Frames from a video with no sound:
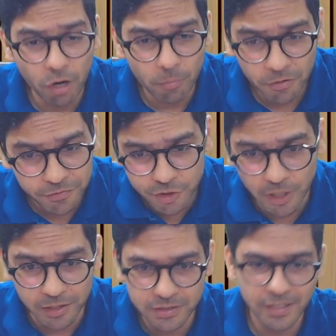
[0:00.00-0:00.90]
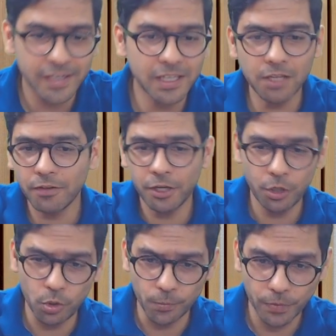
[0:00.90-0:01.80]
of charts and given it to
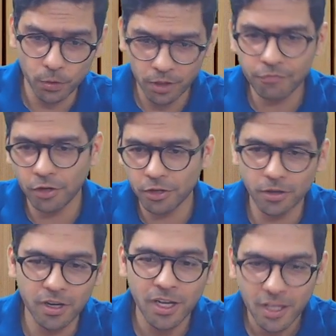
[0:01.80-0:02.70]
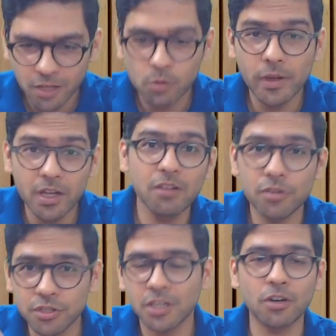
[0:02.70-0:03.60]
you, okay, for your quick
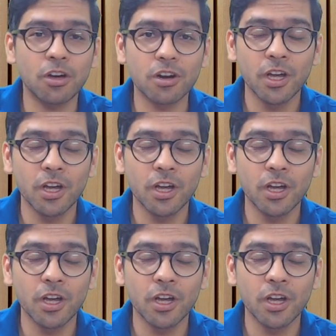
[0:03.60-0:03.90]
revision, or